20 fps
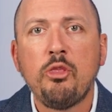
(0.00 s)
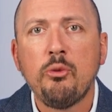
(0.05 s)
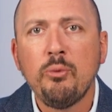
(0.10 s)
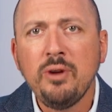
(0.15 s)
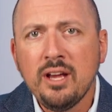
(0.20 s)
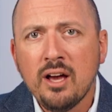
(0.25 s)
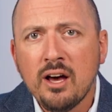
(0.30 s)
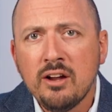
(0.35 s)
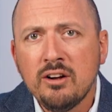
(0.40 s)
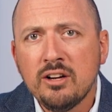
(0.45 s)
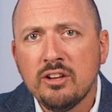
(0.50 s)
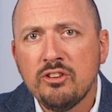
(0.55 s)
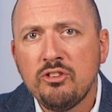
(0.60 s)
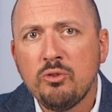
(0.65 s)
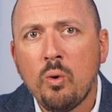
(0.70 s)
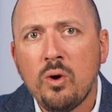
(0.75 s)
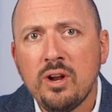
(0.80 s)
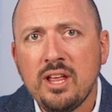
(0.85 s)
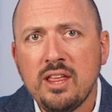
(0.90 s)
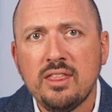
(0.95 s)

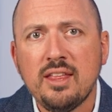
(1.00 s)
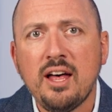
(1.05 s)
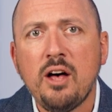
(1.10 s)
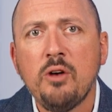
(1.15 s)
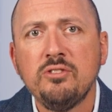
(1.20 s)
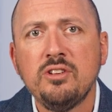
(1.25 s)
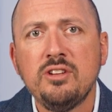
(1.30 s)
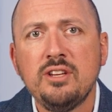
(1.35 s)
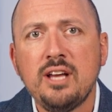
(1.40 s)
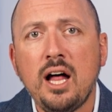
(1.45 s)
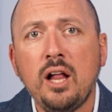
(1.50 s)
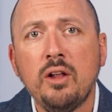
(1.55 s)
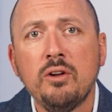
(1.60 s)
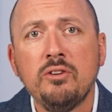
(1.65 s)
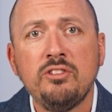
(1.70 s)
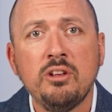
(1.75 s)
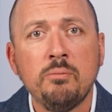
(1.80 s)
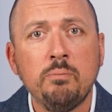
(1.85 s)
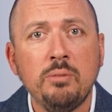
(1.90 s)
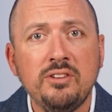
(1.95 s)

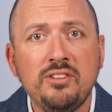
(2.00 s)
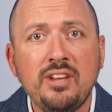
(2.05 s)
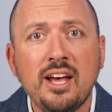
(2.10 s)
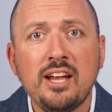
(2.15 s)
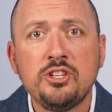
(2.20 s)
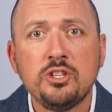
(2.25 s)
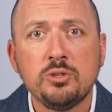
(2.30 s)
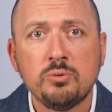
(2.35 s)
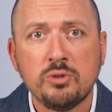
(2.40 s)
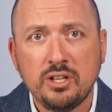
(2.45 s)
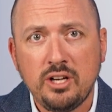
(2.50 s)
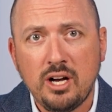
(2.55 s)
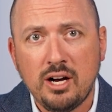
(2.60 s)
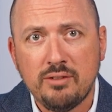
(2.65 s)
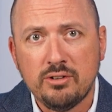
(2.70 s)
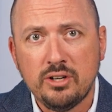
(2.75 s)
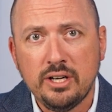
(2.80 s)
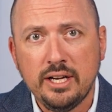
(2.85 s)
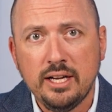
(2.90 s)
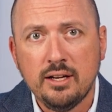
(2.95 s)
$320,000 in potential
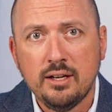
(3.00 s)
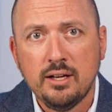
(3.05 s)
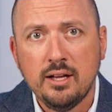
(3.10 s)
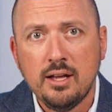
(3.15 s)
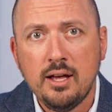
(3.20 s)
recovery.